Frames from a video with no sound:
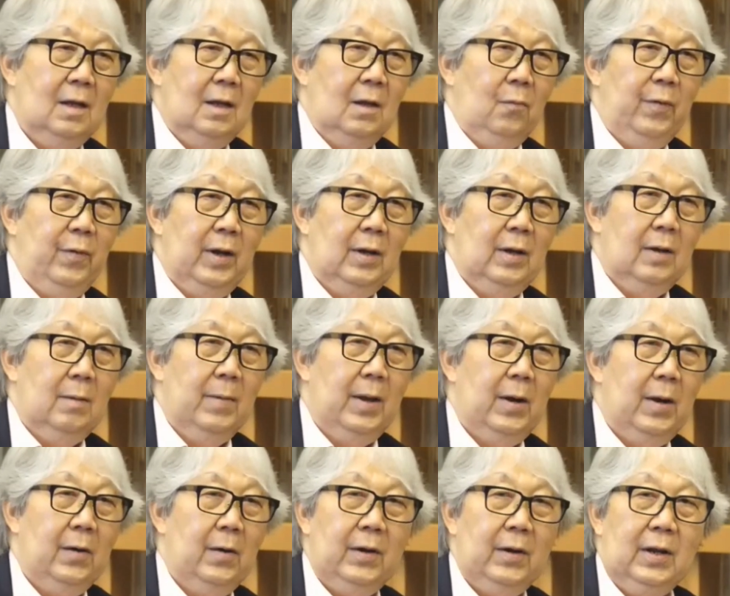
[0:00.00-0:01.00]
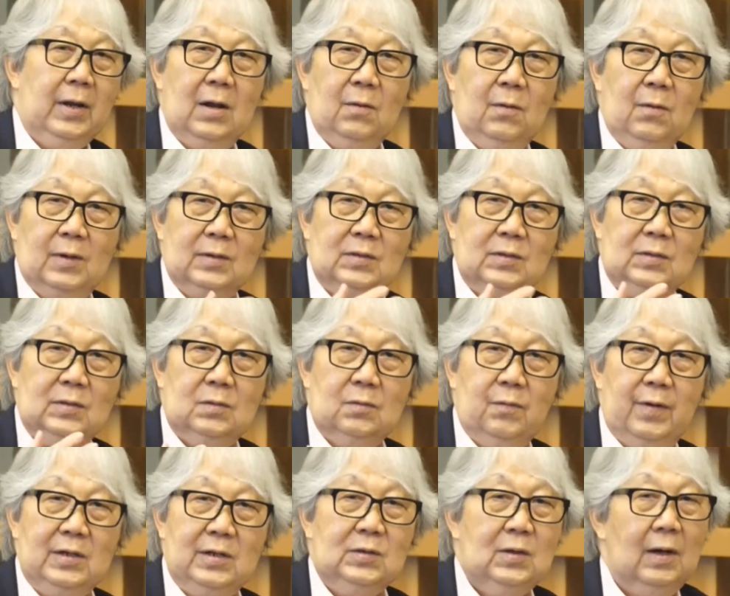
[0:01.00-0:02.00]
when America was
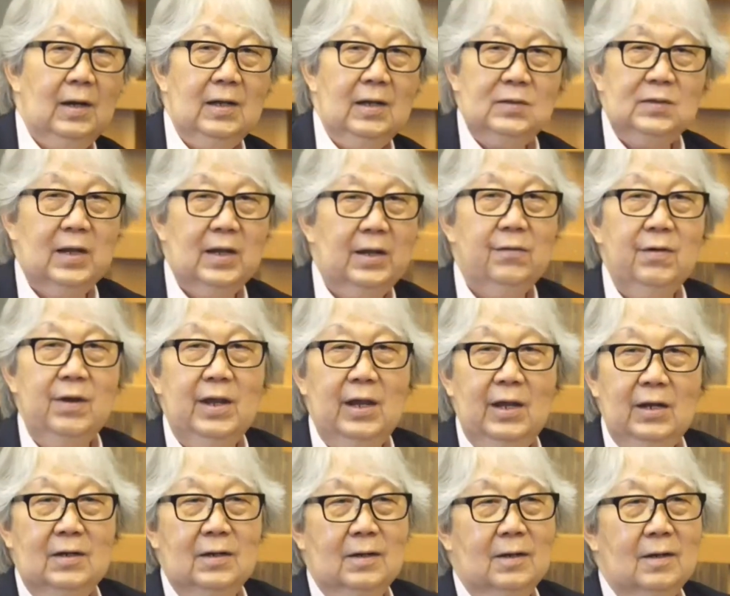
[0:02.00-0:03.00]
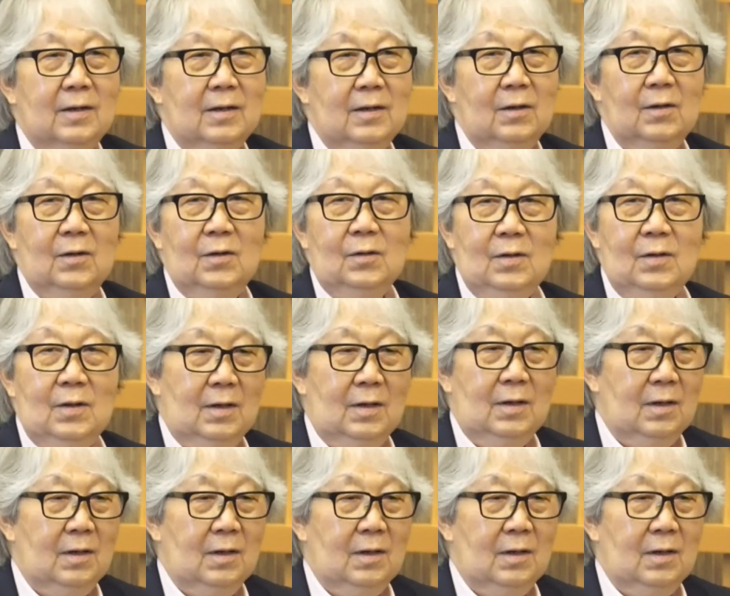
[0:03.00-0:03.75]
racially segregated, you know,